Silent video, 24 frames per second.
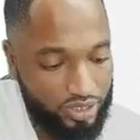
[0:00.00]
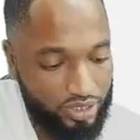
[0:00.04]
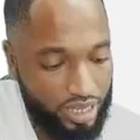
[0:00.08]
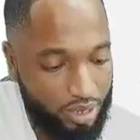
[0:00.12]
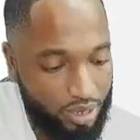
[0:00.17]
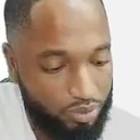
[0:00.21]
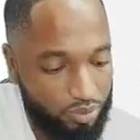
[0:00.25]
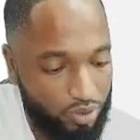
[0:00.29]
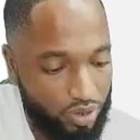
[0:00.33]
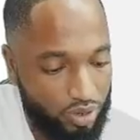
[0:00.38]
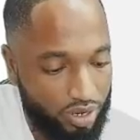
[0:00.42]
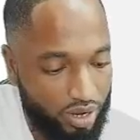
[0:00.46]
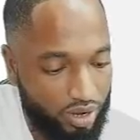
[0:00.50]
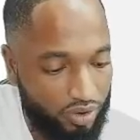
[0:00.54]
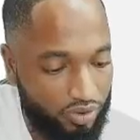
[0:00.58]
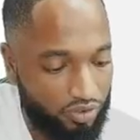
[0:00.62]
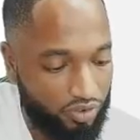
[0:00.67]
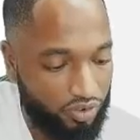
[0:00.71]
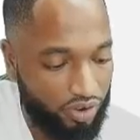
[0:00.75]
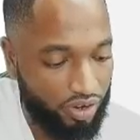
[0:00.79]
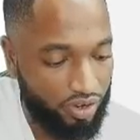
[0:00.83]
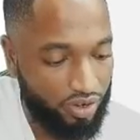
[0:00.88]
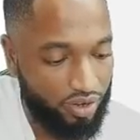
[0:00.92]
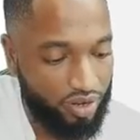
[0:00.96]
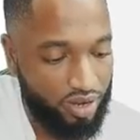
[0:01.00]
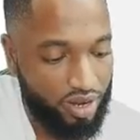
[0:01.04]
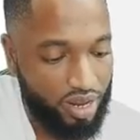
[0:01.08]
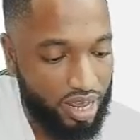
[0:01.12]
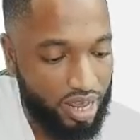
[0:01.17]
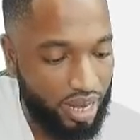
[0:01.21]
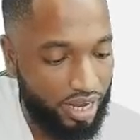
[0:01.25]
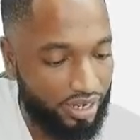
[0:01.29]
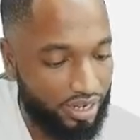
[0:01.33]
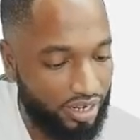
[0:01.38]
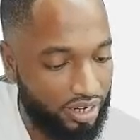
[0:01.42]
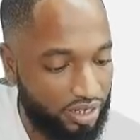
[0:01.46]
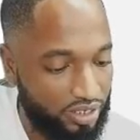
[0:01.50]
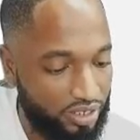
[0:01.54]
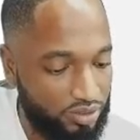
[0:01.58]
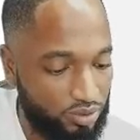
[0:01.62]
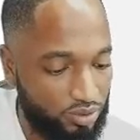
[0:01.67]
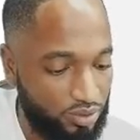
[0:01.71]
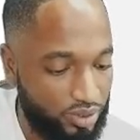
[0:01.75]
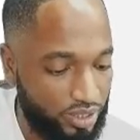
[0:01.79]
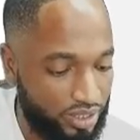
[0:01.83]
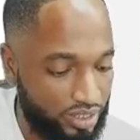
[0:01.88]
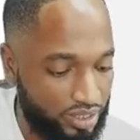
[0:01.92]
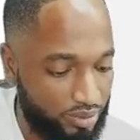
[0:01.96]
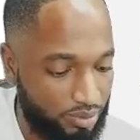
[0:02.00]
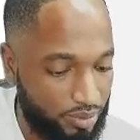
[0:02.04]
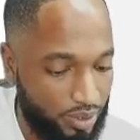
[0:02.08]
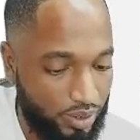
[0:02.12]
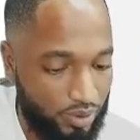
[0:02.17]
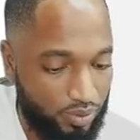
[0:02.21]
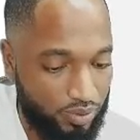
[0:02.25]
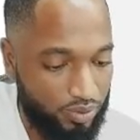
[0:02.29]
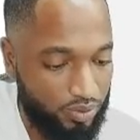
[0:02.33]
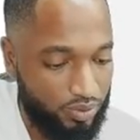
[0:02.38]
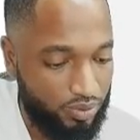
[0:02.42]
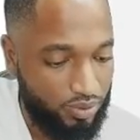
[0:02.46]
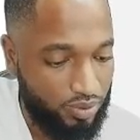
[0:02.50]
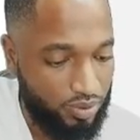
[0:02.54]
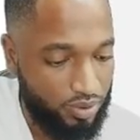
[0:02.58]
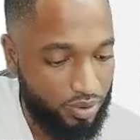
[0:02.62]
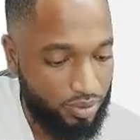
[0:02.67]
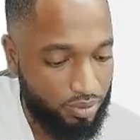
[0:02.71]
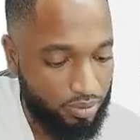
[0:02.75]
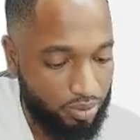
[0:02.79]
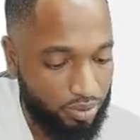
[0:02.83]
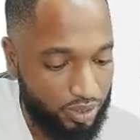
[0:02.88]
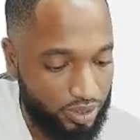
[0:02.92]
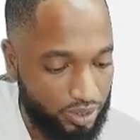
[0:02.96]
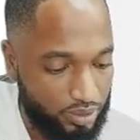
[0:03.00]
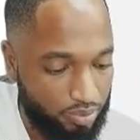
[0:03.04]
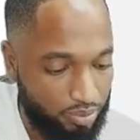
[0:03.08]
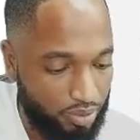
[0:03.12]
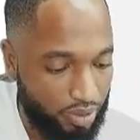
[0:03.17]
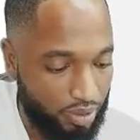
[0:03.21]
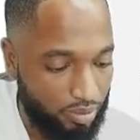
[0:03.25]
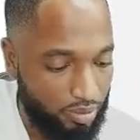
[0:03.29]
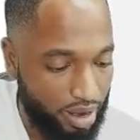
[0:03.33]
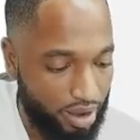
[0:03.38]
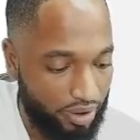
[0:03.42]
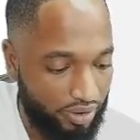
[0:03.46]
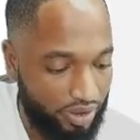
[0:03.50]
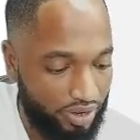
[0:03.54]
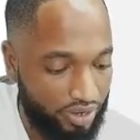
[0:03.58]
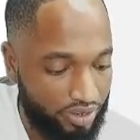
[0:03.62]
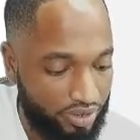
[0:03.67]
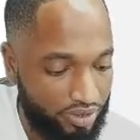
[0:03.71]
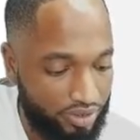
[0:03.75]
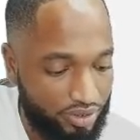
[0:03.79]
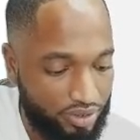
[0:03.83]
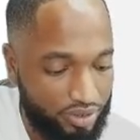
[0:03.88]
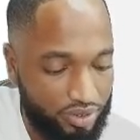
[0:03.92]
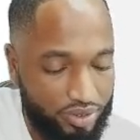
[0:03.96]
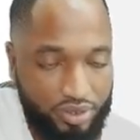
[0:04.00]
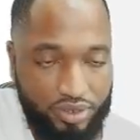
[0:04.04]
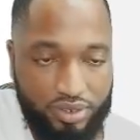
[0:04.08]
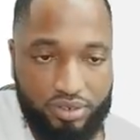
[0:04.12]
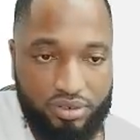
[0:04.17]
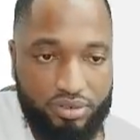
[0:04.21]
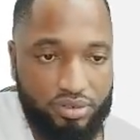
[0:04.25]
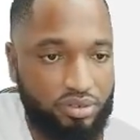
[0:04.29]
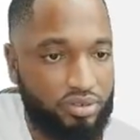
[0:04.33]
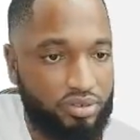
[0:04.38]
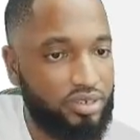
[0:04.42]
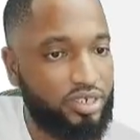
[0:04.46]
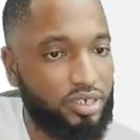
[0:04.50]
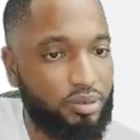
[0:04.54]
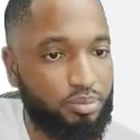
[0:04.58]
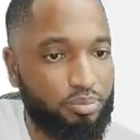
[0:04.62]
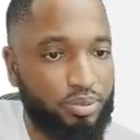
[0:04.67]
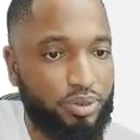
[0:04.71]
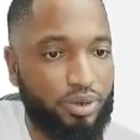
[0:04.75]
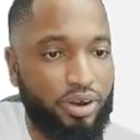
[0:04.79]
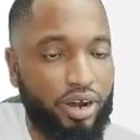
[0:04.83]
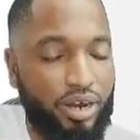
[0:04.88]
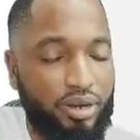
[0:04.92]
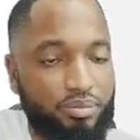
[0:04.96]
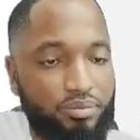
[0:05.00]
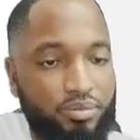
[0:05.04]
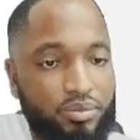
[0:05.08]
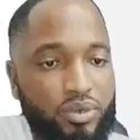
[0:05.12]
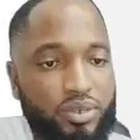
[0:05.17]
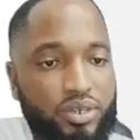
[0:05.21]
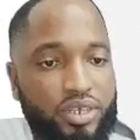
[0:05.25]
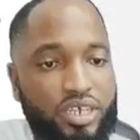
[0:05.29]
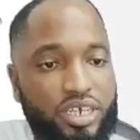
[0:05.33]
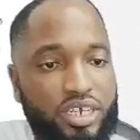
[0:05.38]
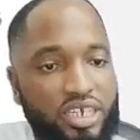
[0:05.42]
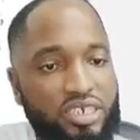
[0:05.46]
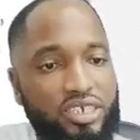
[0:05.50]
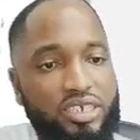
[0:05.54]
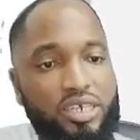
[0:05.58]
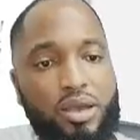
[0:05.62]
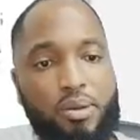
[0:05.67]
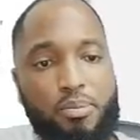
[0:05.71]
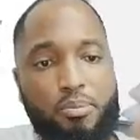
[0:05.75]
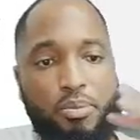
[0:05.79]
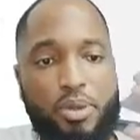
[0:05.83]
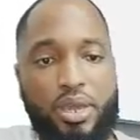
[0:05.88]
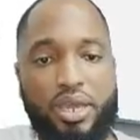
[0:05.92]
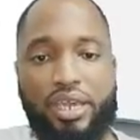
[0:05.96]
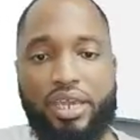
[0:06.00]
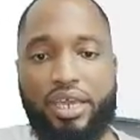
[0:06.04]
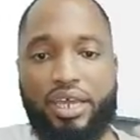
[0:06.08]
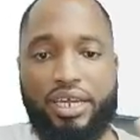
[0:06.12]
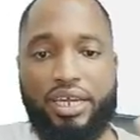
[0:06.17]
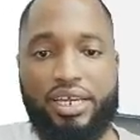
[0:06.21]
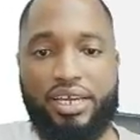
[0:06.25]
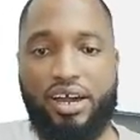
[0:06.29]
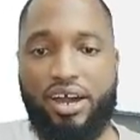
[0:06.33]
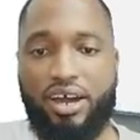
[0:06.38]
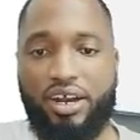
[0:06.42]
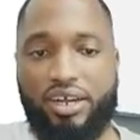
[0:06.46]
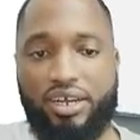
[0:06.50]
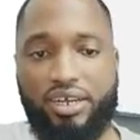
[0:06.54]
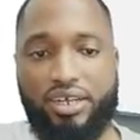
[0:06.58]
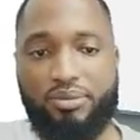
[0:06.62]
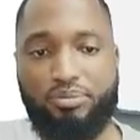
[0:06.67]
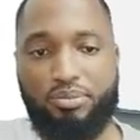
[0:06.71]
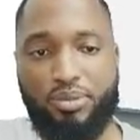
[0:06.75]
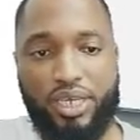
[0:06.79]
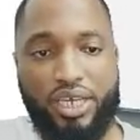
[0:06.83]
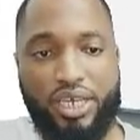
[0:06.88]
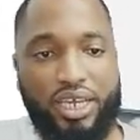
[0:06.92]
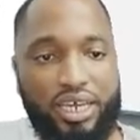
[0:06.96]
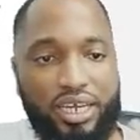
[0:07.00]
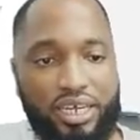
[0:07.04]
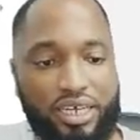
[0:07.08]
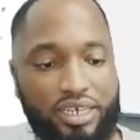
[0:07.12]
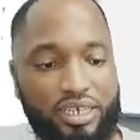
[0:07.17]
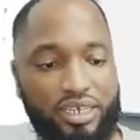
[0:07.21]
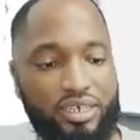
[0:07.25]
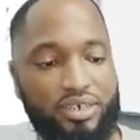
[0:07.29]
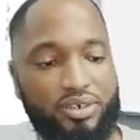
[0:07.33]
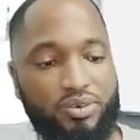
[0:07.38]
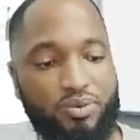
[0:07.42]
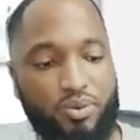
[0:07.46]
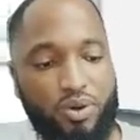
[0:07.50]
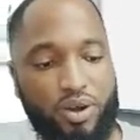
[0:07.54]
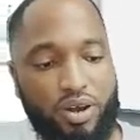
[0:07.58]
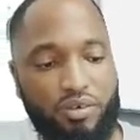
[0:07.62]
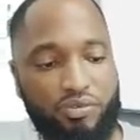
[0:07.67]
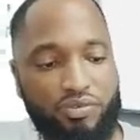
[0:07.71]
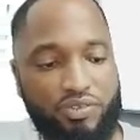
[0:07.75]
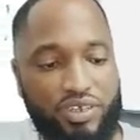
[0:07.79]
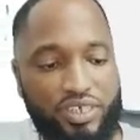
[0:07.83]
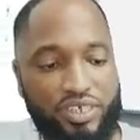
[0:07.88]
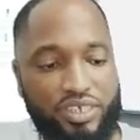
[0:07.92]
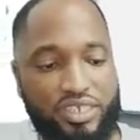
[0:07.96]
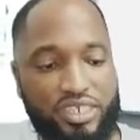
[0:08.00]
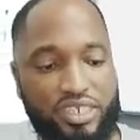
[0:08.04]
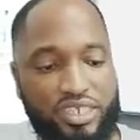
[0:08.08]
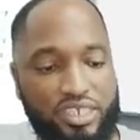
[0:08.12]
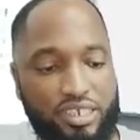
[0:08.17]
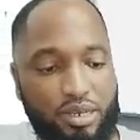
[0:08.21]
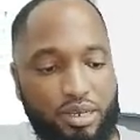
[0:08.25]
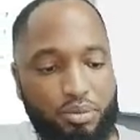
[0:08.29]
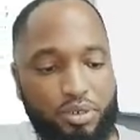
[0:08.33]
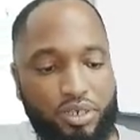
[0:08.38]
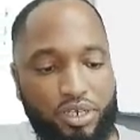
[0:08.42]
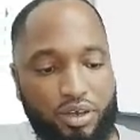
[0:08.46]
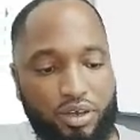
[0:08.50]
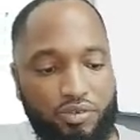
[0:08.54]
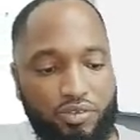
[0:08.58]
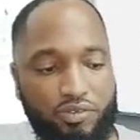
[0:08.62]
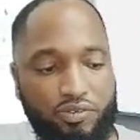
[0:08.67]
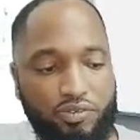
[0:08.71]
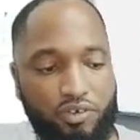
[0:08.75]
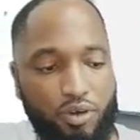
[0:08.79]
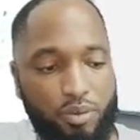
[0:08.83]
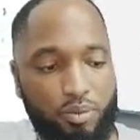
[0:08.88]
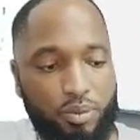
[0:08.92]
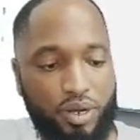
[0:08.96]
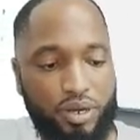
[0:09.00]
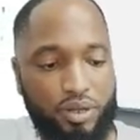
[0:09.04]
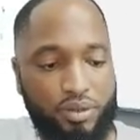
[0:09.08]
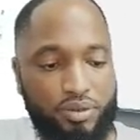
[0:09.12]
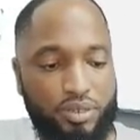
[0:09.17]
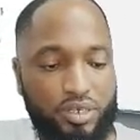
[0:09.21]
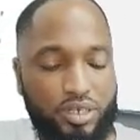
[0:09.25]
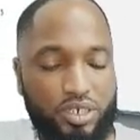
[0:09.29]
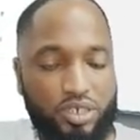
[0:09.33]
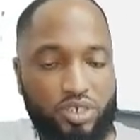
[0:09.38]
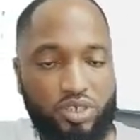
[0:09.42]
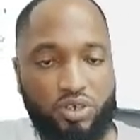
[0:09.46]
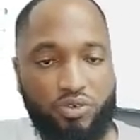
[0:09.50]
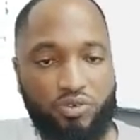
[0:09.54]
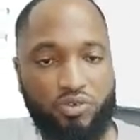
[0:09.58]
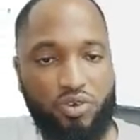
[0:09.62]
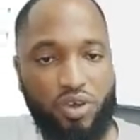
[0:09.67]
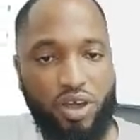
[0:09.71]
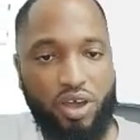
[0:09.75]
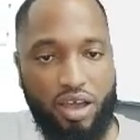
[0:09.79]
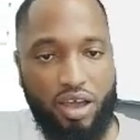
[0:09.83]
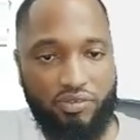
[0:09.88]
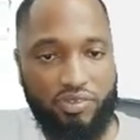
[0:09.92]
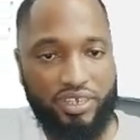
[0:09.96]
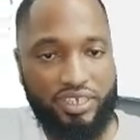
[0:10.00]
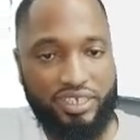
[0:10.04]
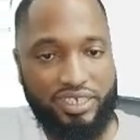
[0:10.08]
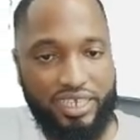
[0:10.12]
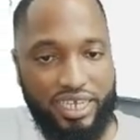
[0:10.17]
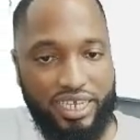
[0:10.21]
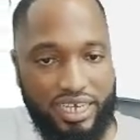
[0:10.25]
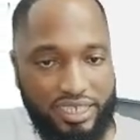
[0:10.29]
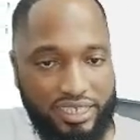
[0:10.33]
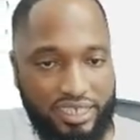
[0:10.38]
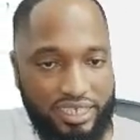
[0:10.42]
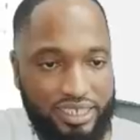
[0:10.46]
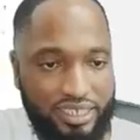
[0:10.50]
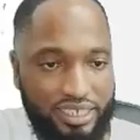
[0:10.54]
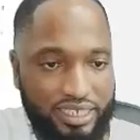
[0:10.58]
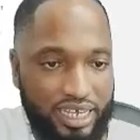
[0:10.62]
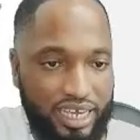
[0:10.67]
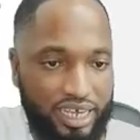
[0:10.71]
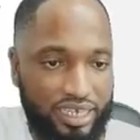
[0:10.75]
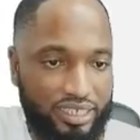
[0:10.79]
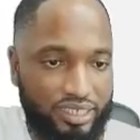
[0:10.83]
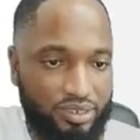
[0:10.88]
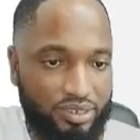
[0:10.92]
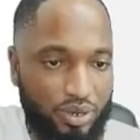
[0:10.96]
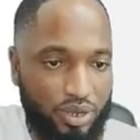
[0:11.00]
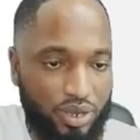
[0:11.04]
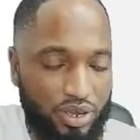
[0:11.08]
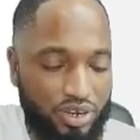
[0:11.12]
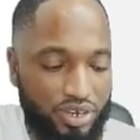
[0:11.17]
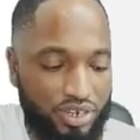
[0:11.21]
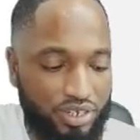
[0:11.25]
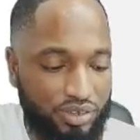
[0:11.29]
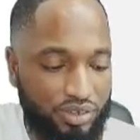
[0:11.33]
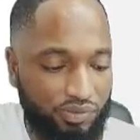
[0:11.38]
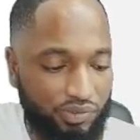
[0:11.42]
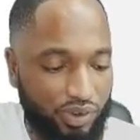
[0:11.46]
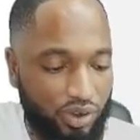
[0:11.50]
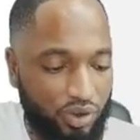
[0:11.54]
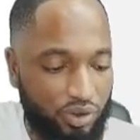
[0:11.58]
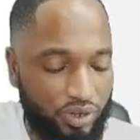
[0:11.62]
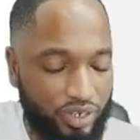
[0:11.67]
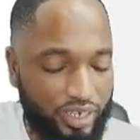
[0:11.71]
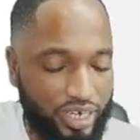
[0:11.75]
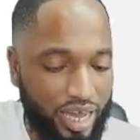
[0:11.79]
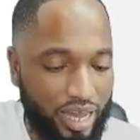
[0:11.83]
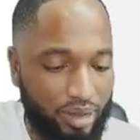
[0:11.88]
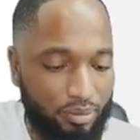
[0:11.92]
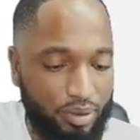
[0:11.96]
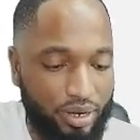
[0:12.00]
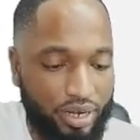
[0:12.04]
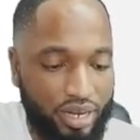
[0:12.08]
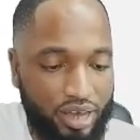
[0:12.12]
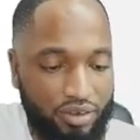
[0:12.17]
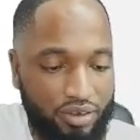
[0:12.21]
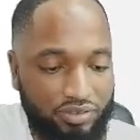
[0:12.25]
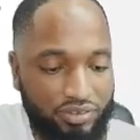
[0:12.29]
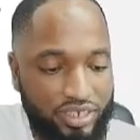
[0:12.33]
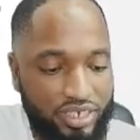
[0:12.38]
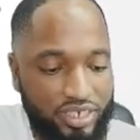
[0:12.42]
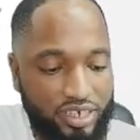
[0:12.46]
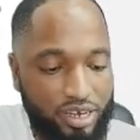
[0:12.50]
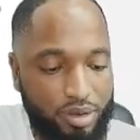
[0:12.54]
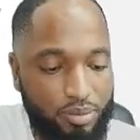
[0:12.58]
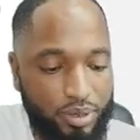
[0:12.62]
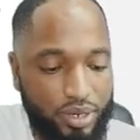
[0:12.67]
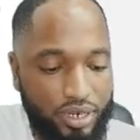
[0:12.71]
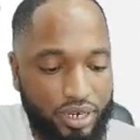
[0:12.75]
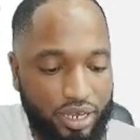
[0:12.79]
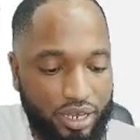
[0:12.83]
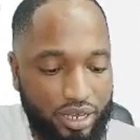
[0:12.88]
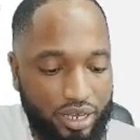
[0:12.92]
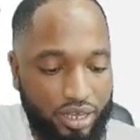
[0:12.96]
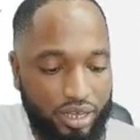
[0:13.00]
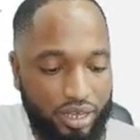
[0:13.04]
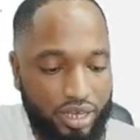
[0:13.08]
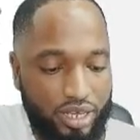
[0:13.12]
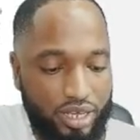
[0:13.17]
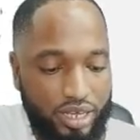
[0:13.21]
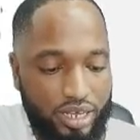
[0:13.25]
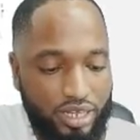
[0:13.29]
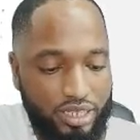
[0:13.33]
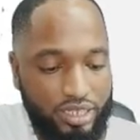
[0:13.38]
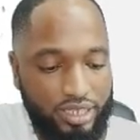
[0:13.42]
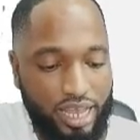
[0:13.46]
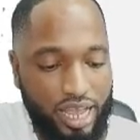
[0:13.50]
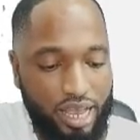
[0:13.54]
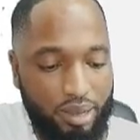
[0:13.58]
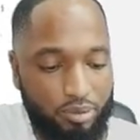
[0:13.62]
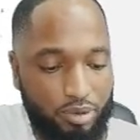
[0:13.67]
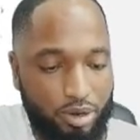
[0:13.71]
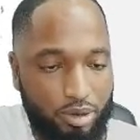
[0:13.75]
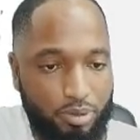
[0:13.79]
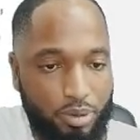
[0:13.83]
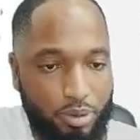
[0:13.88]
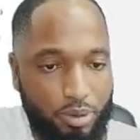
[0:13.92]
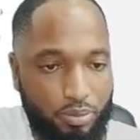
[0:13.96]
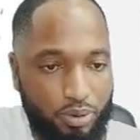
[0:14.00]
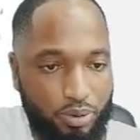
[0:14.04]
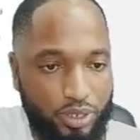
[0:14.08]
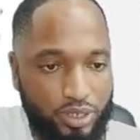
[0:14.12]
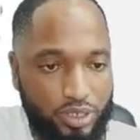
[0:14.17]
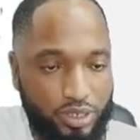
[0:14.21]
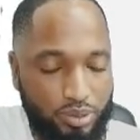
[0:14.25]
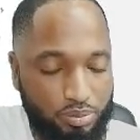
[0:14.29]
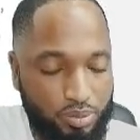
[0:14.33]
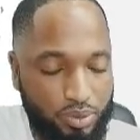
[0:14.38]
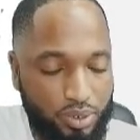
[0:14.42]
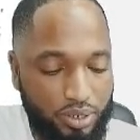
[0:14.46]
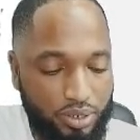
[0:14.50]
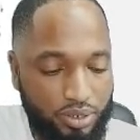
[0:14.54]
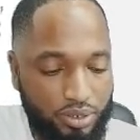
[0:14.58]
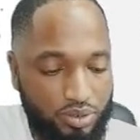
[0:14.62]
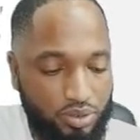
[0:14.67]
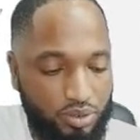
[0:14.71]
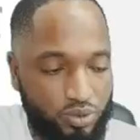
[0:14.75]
times 100 and the other 2 things below. Principal by rate. Simple, right? You're just making one of these the subject of the formula. So if you have this case in CXC where you need to figure out time and they have T common here, time will be simple